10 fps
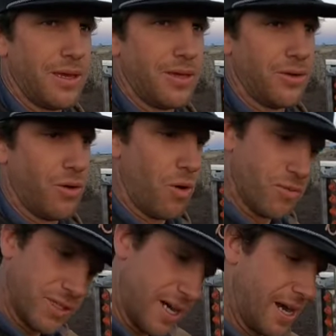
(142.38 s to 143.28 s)
You know,
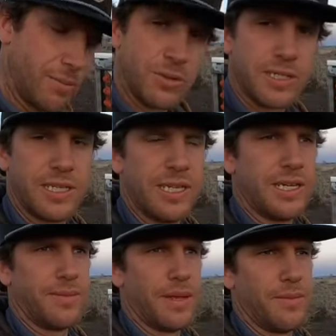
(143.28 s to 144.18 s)
over time we'll see,
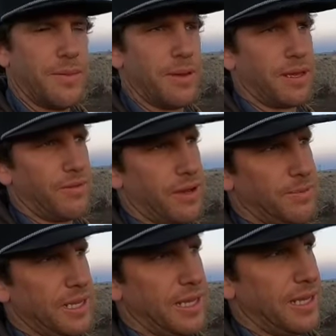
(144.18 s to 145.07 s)
and maybe I'll give an
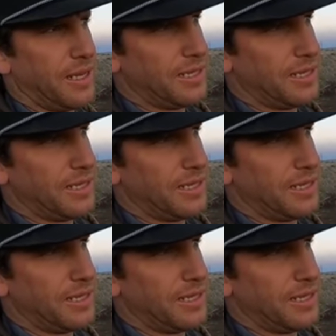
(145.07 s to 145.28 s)
update, and